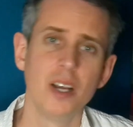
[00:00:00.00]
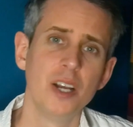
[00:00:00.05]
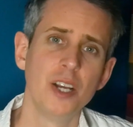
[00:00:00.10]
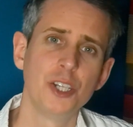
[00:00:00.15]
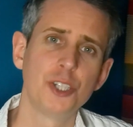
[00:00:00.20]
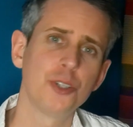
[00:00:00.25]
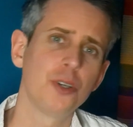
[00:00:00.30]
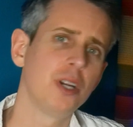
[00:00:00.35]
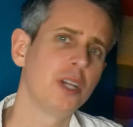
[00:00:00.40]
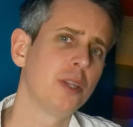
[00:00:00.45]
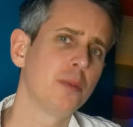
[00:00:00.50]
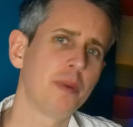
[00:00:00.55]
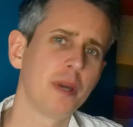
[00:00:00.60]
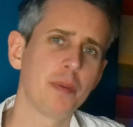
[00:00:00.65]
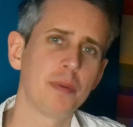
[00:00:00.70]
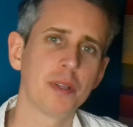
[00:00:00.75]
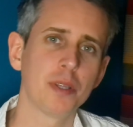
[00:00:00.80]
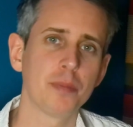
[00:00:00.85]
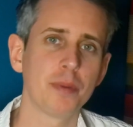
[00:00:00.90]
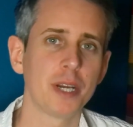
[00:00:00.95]
Surely the
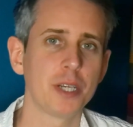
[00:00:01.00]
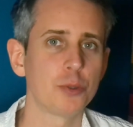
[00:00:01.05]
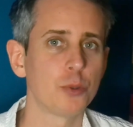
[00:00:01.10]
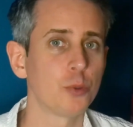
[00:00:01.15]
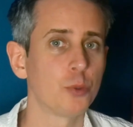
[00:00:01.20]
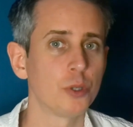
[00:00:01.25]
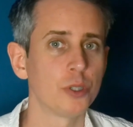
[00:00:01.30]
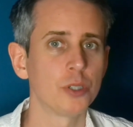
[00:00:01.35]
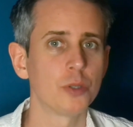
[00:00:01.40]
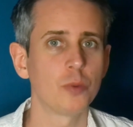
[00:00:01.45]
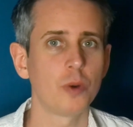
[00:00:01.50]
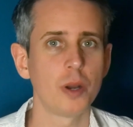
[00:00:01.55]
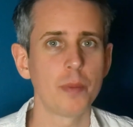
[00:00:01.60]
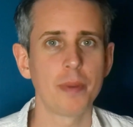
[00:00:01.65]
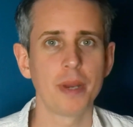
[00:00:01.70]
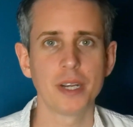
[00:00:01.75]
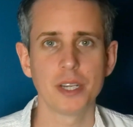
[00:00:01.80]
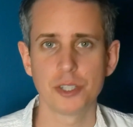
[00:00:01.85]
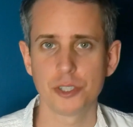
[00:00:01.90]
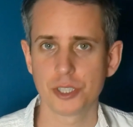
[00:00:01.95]
people at the base would wonder why
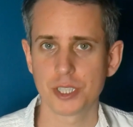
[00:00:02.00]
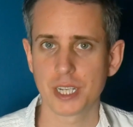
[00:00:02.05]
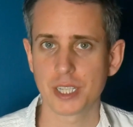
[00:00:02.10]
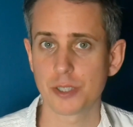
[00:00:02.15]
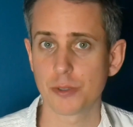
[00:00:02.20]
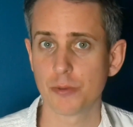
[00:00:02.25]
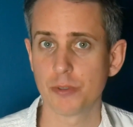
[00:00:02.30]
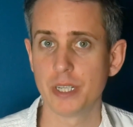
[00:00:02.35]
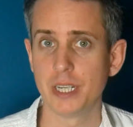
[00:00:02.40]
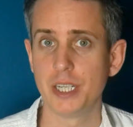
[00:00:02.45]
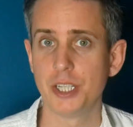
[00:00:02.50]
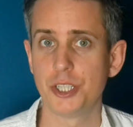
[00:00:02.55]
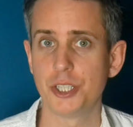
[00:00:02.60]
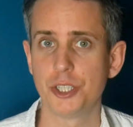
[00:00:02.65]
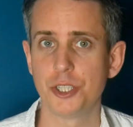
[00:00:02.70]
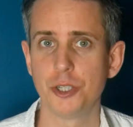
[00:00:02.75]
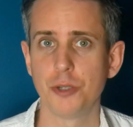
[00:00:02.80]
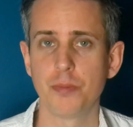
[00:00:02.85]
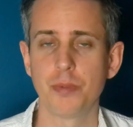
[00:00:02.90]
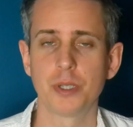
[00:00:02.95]
Ben had just asked a really
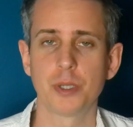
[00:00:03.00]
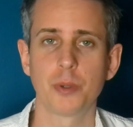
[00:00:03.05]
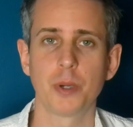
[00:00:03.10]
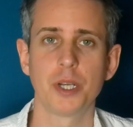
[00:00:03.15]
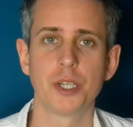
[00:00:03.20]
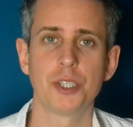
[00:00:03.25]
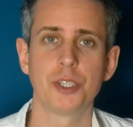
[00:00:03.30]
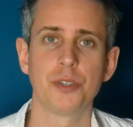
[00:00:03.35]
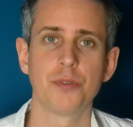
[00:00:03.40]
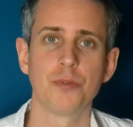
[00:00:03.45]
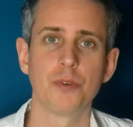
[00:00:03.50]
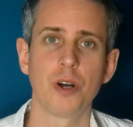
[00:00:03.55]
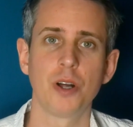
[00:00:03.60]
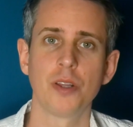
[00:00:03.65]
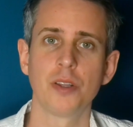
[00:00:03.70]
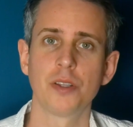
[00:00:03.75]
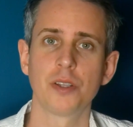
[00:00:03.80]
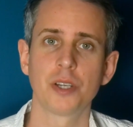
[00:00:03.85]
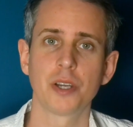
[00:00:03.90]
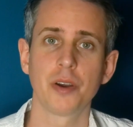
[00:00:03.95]
stupid question
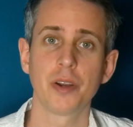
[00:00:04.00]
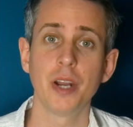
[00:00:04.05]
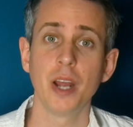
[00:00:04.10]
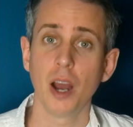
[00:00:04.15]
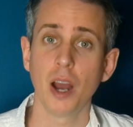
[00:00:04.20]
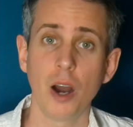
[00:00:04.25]
rather than going,